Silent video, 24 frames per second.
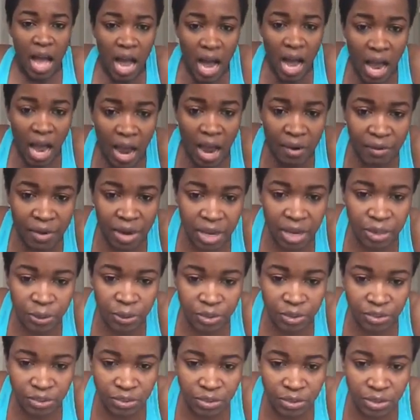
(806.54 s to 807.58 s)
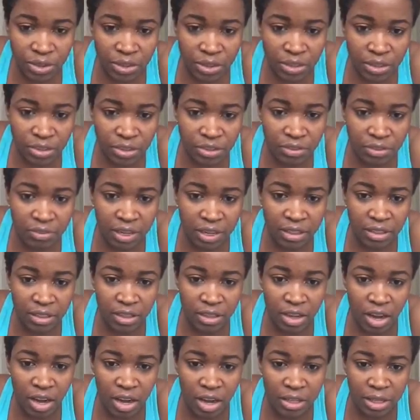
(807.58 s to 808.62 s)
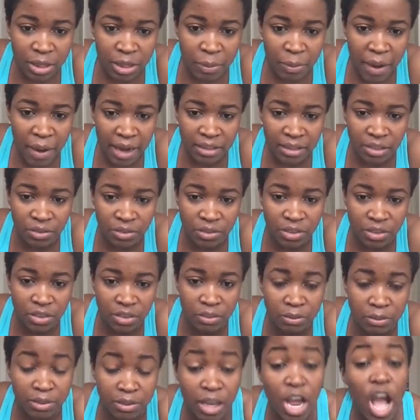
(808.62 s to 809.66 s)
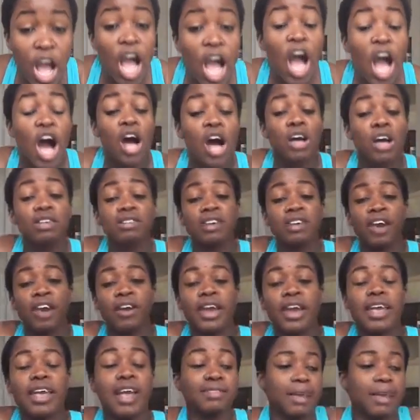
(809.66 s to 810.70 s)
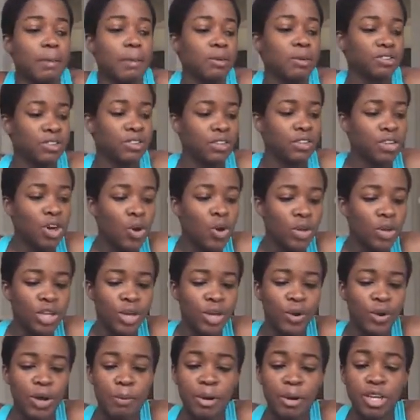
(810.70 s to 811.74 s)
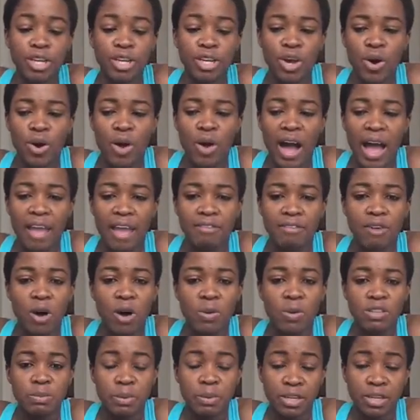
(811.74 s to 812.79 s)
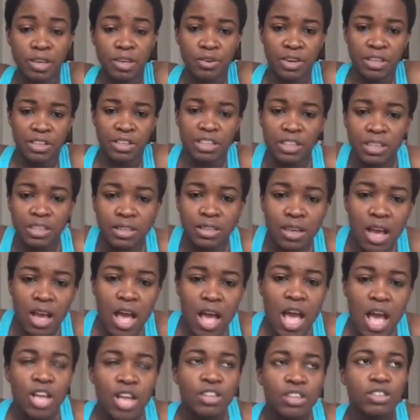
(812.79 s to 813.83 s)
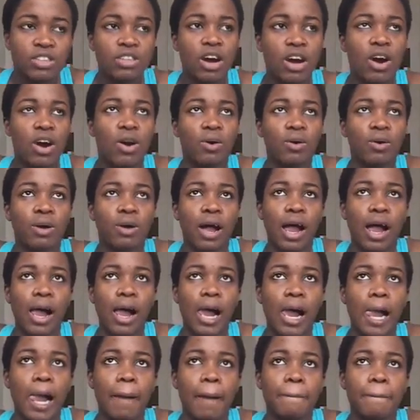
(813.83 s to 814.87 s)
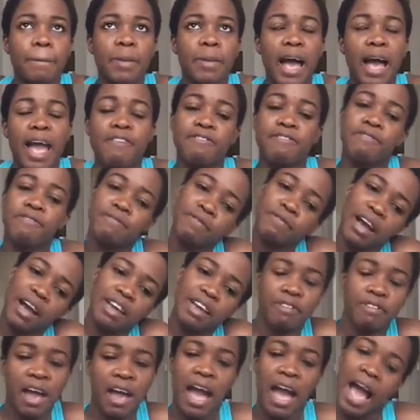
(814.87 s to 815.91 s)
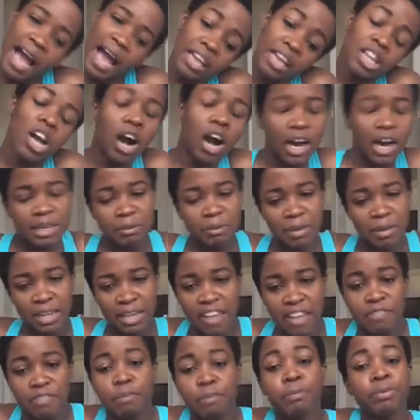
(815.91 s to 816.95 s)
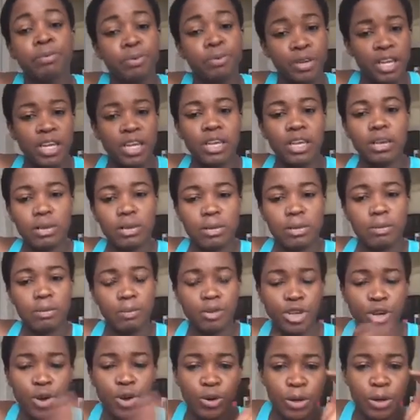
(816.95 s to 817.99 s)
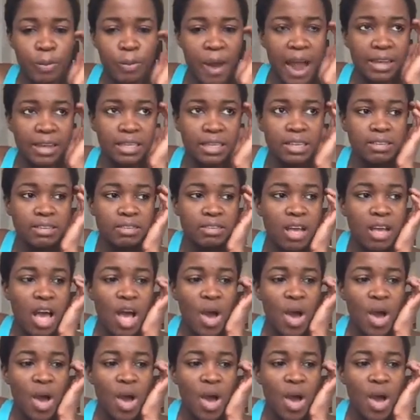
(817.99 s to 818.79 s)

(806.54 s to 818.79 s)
I read you're interested in holy yoga. Did you find God in your practice recently from Sarah? Oh, Sarah, yes, I'm interested in holy yoga, but no, I've always been a Christian. So I've had God in my life pre-yoga practice.